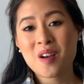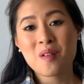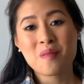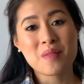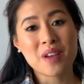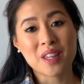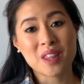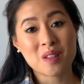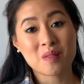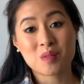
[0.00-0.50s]

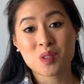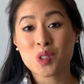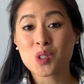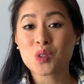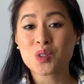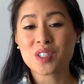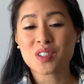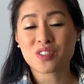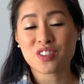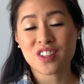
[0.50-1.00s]
make them
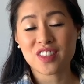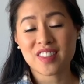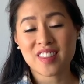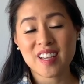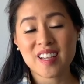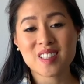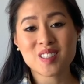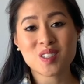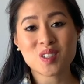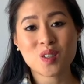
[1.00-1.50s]
do different
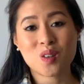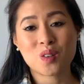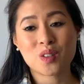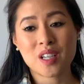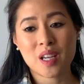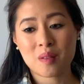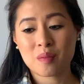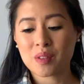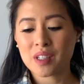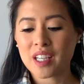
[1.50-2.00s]
things. So
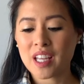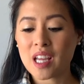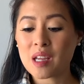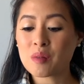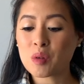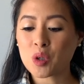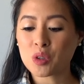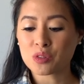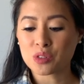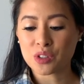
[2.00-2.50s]
Kim
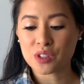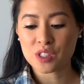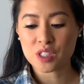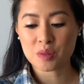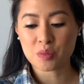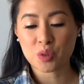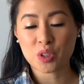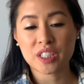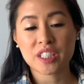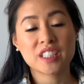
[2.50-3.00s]
came over
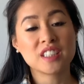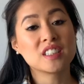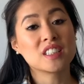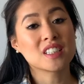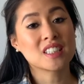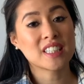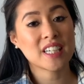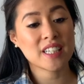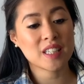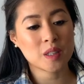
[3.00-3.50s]
this morning to
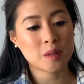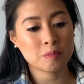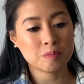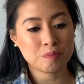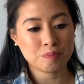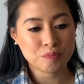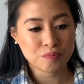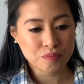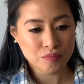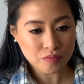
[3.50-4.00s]
take
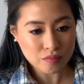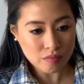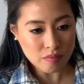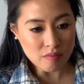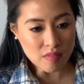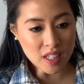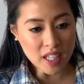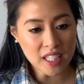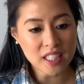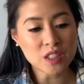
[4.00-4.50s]
them.
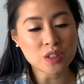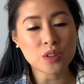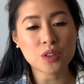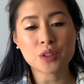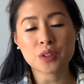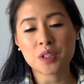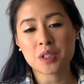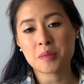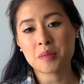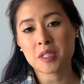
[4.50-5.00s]
And so
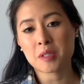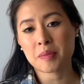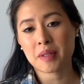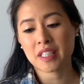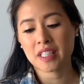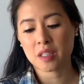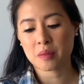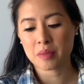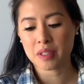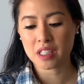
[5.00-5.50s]
they're going to be
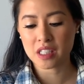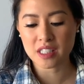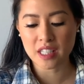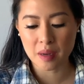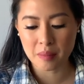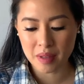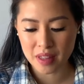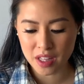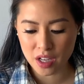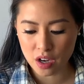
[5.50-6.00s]
spending a bit of
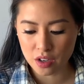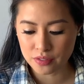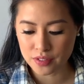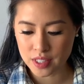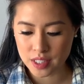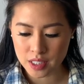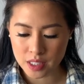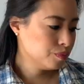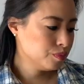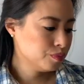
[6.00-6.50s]
time at the
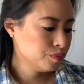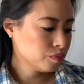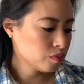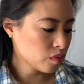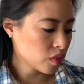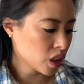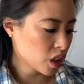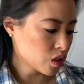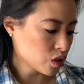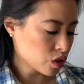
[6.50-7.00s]
office.
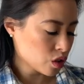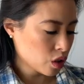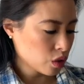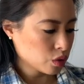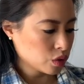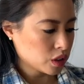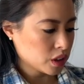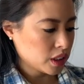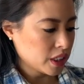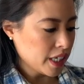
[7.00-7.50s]

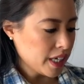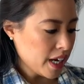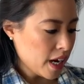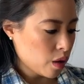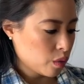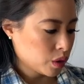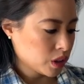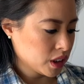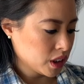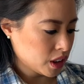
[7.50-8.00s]
So today
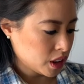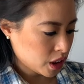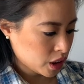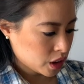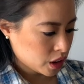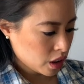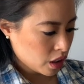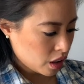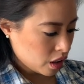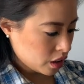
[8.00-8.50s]
I wanted to
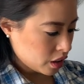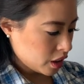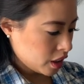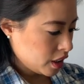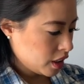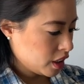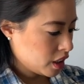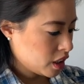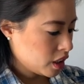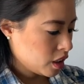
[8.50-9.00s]
talk
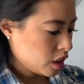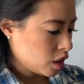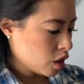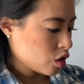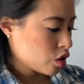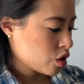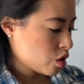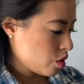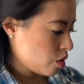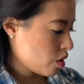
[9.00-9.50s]

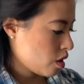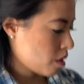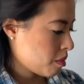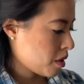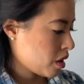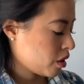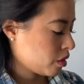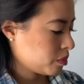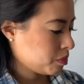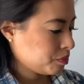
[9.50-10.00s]
to you
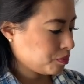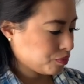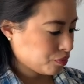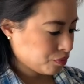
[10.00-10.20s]
about